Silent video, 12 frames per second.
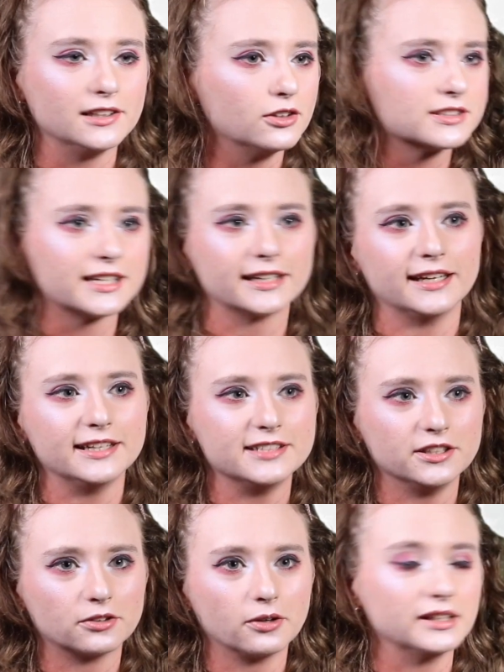He looks like an
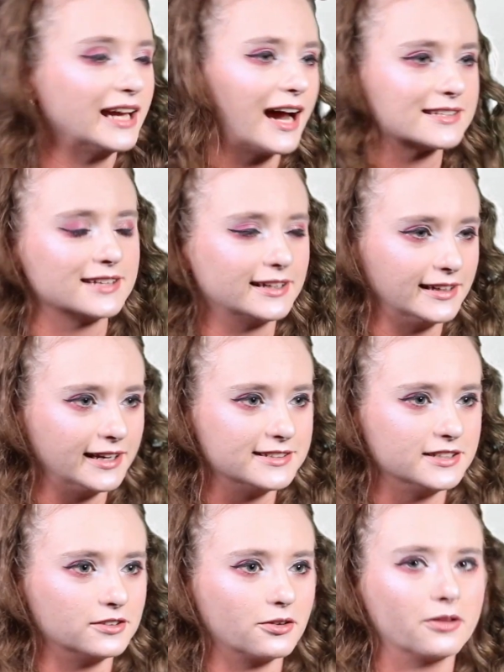18 year old. He acts like an
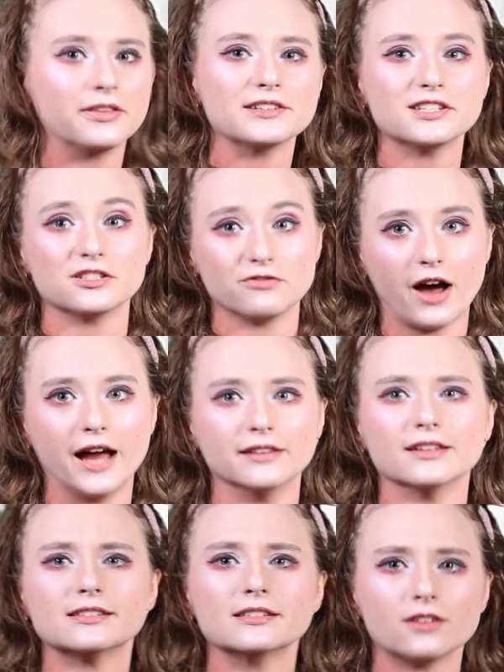18 year old. This is fine.
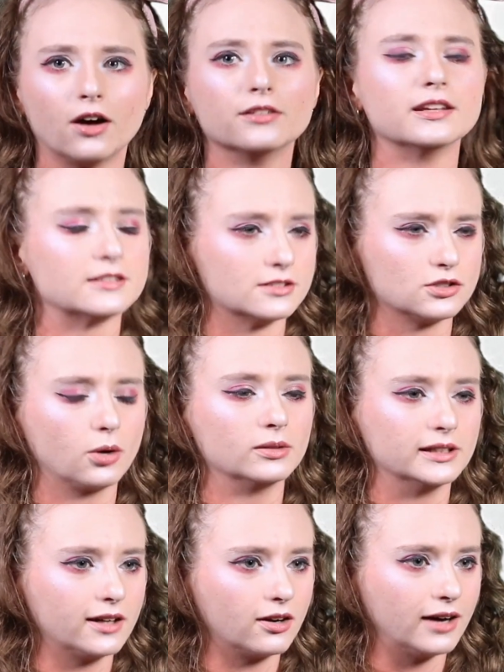This is all, this is
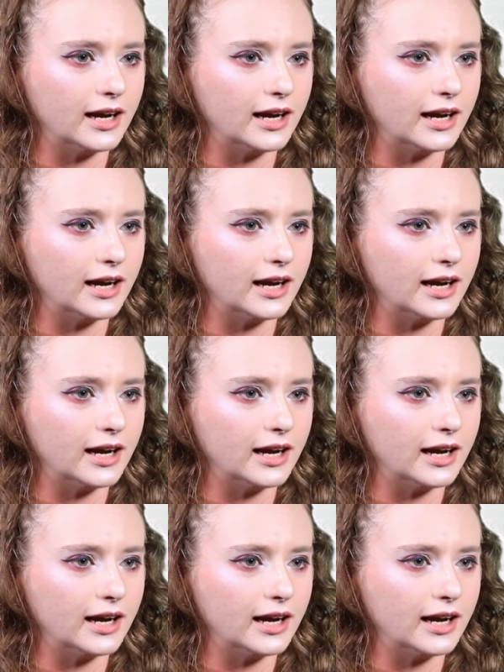totally all